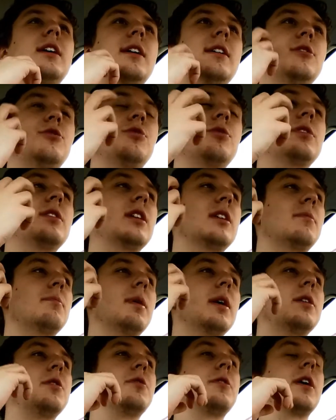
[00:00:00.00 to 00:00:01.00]
interesting
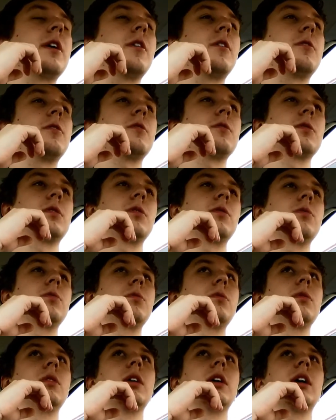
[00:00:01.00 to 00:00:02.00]
minor characters
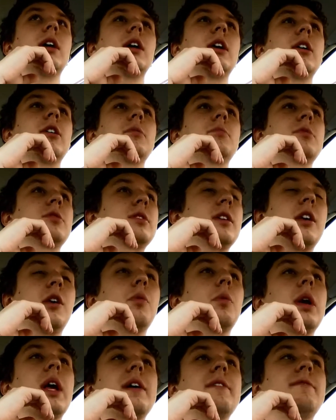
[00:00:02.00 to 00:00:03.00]
too, just like
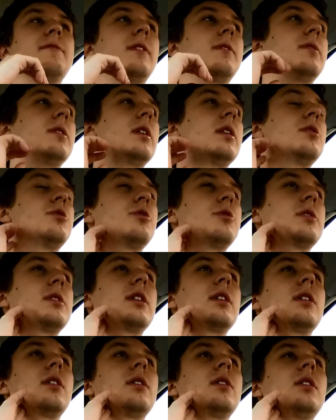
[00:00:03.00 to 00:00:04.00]
you want to have vivid,
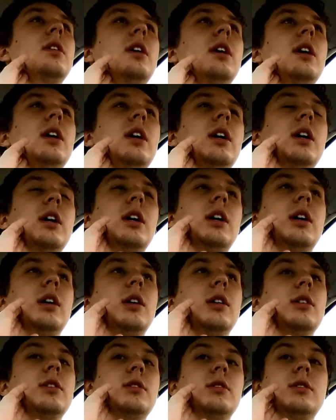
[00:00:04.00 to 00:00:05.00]
interesting
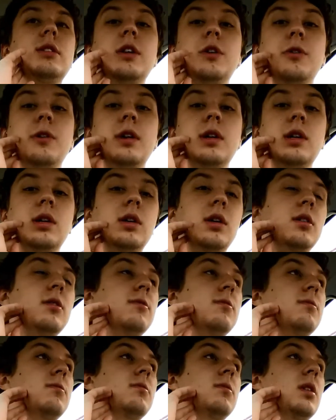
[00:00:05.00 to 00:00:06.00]
scenery
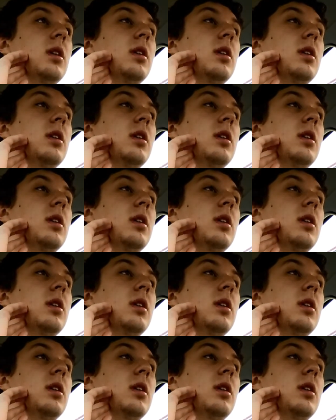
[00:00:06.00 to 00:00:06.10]
and